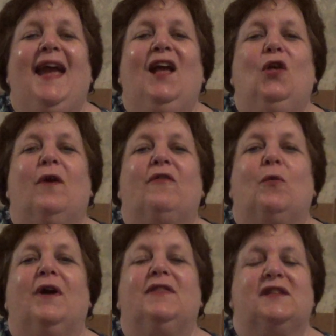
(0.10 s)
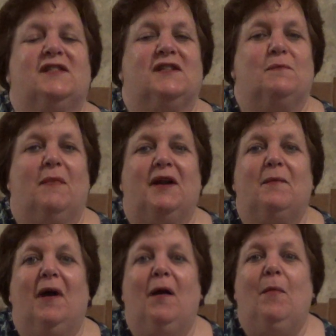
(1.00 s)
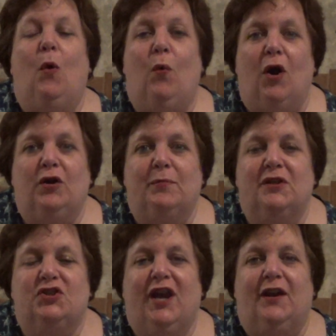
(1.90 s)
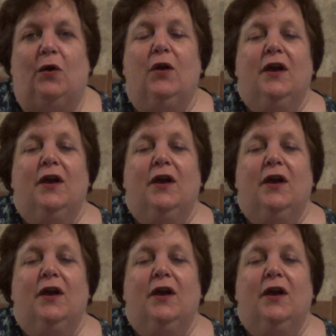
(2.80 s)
Hello, everyone. This is Money Mom. Welcome to the channel.